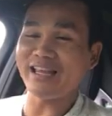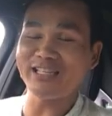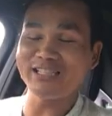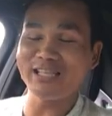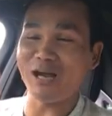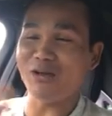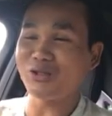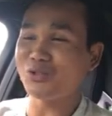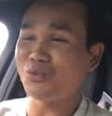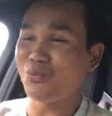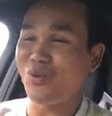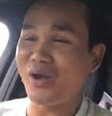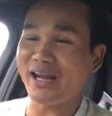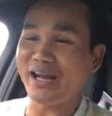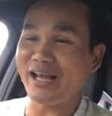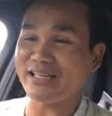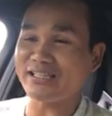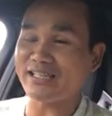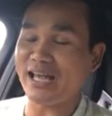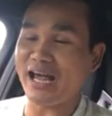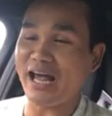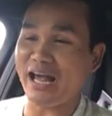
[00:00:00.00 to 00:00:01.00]
They sound sweet
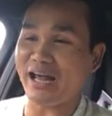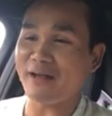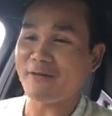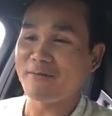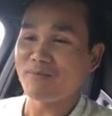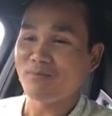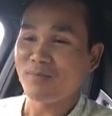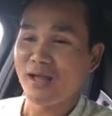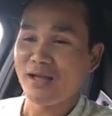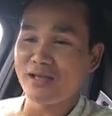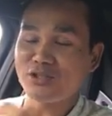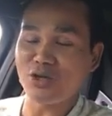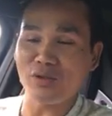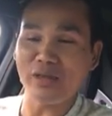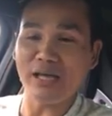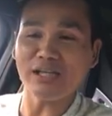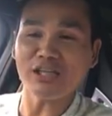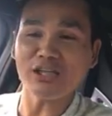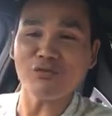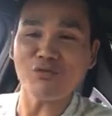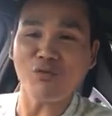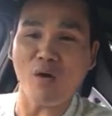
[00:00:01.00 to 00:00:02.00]
as heck. So
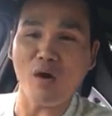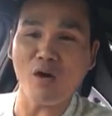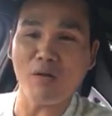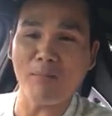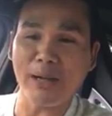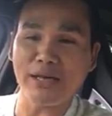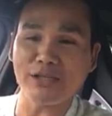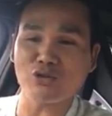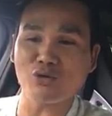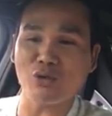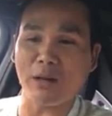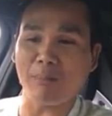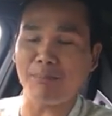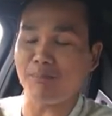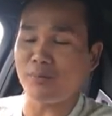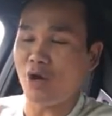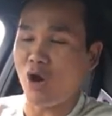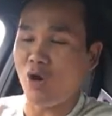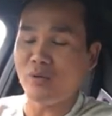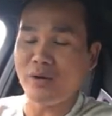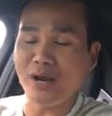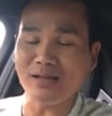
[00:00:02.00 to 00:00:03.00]
they just follow my script,
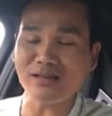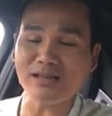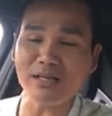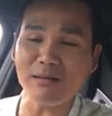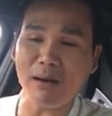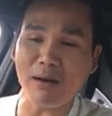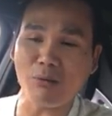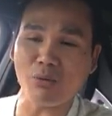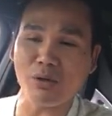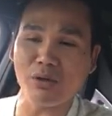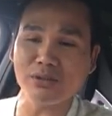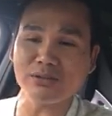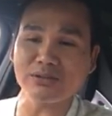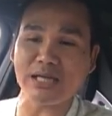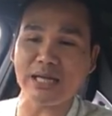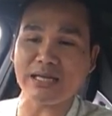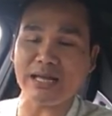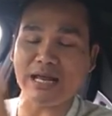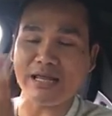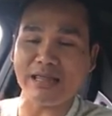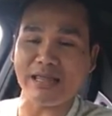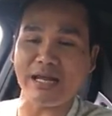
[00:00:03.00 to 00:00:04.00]
know nothing about real
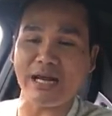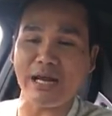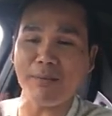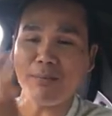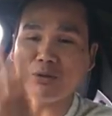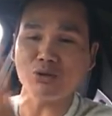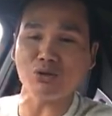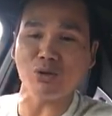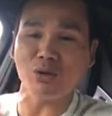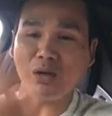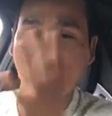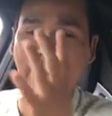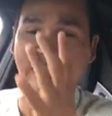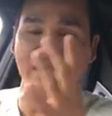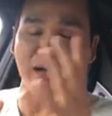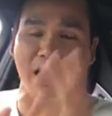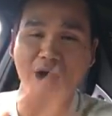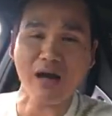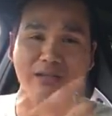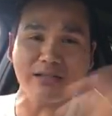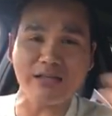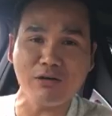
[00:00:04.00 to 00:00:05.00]
estate, and they're able to like
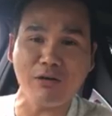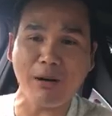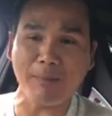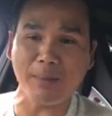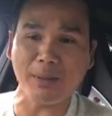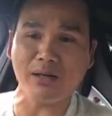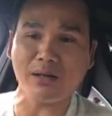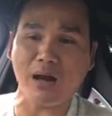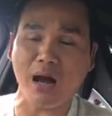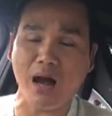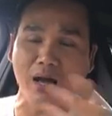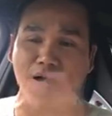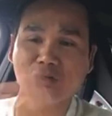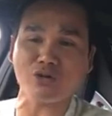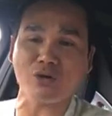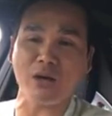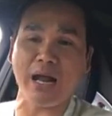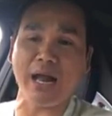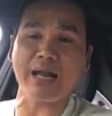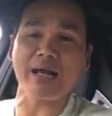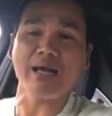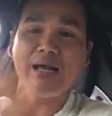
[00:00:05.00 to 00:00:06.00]
lock you up on a
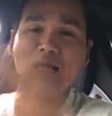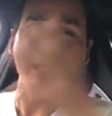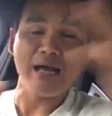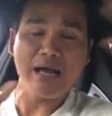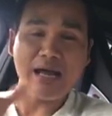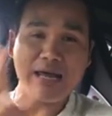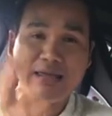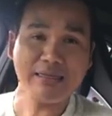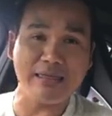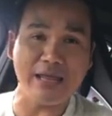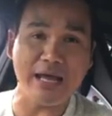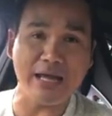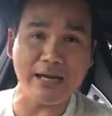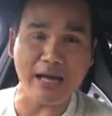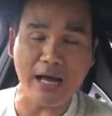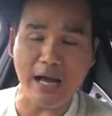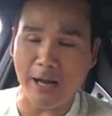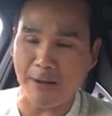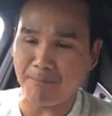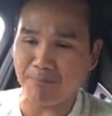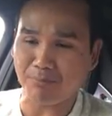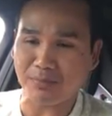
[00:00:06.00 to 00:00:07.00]
contract. And then
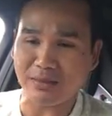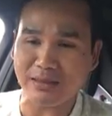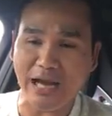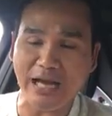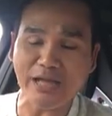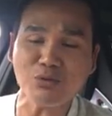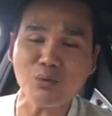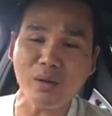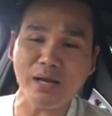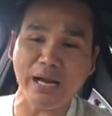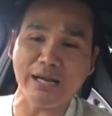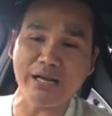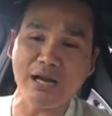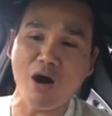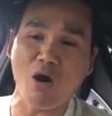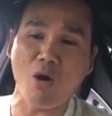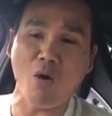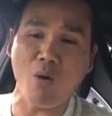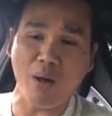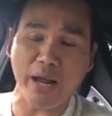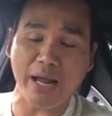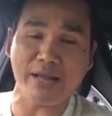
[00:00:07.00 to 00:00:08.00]
that's when I
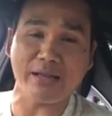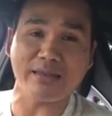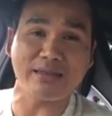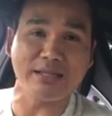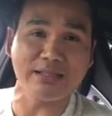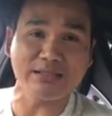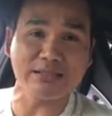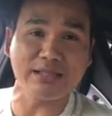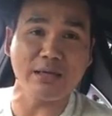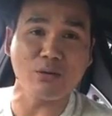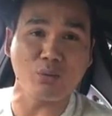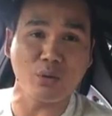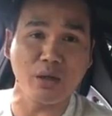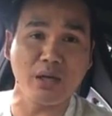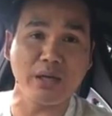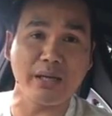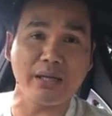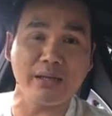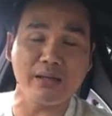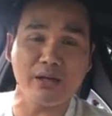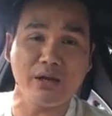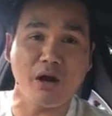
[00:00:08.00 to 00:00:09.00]
know, okay, this thing
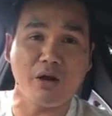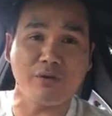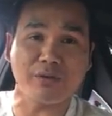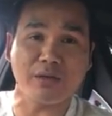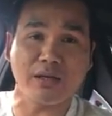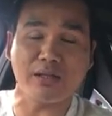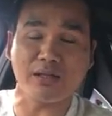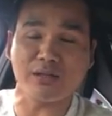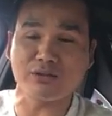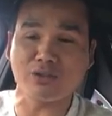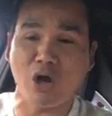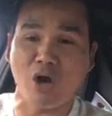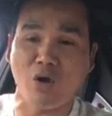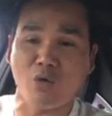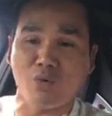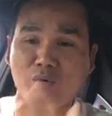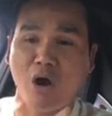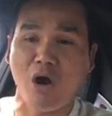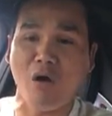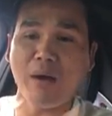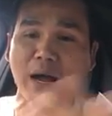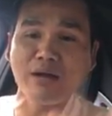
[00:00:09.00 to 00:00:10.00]
really, you know,
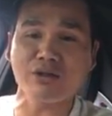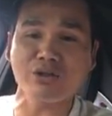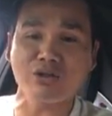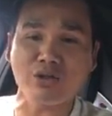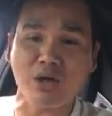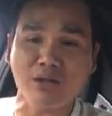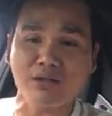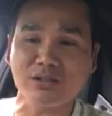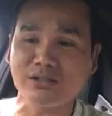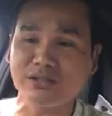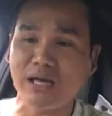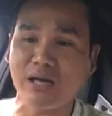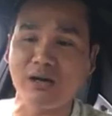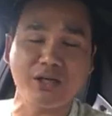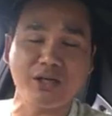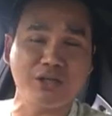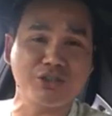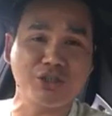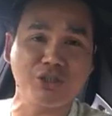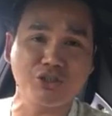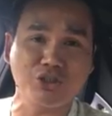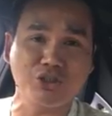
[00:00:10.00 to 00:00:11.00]
so knowing how to talk to
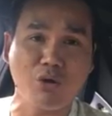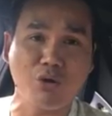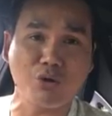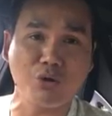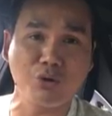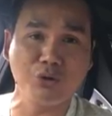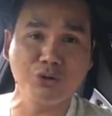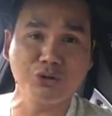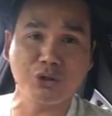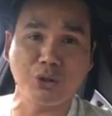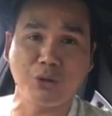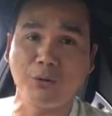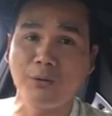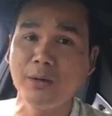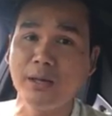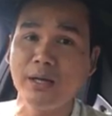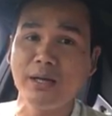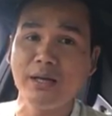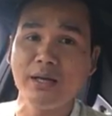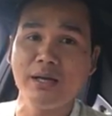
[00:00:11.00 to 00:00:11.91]
seller is just so crucial.